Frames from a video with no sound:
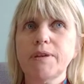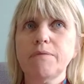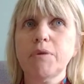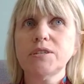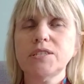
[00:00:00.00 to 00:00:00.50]

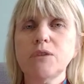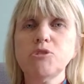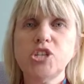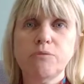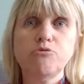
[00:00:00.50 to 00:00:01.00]
My sewing
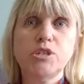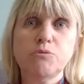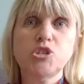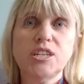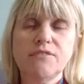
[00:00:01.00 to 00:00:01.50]
machine pretty
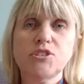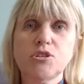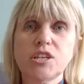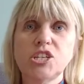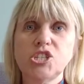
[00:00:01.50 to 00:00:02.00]
much lives
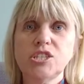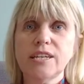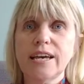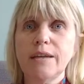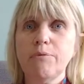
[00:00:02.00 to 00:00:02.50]
on the kitchen
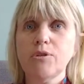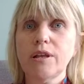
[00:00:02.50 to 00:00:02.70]
table.